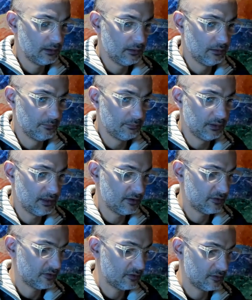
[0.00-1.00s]

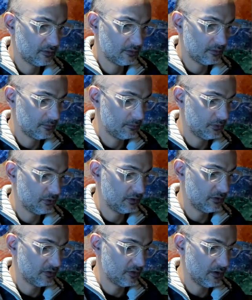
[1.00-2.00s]
plus
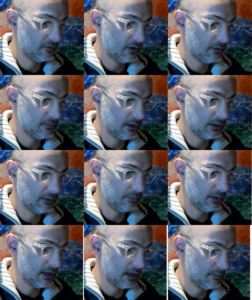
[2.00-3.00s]
0.7 multiplied